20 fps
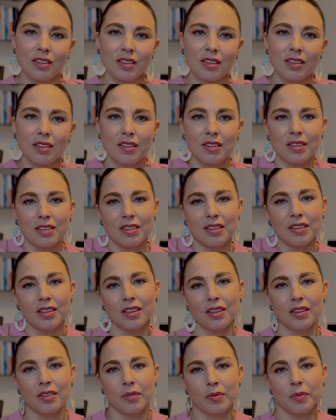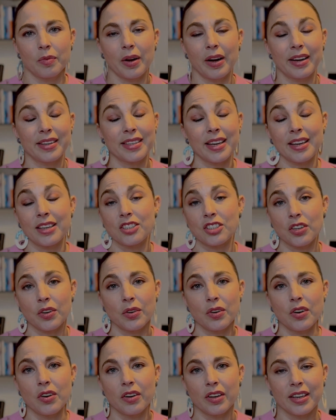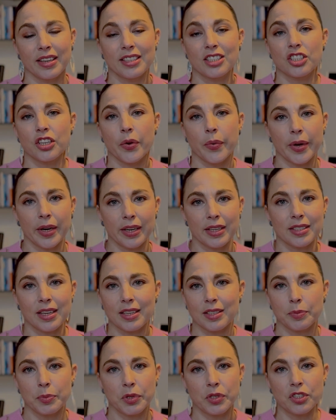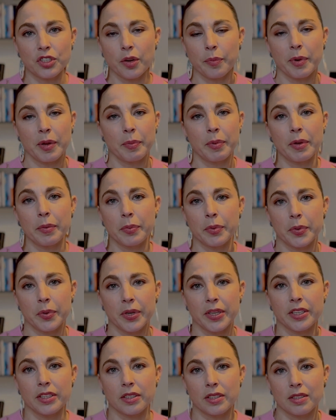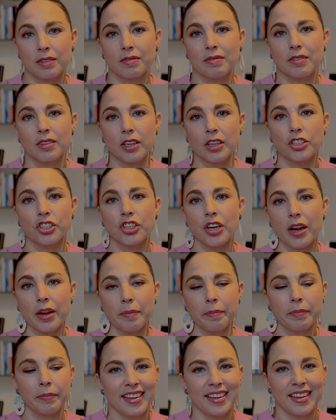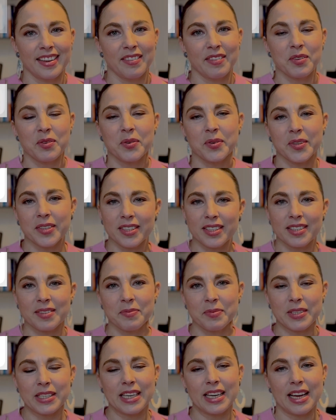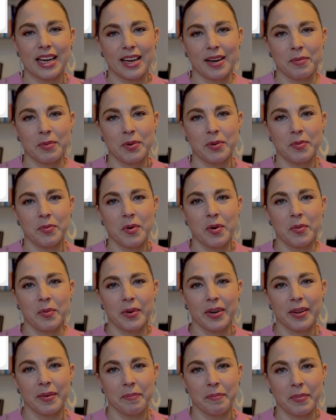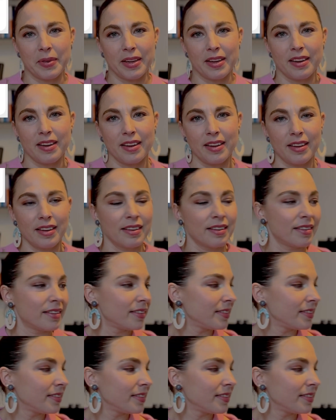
you know, when it takes so long and it's so inaccessible to so many people, is a shame. If autism was an animal, what would it be?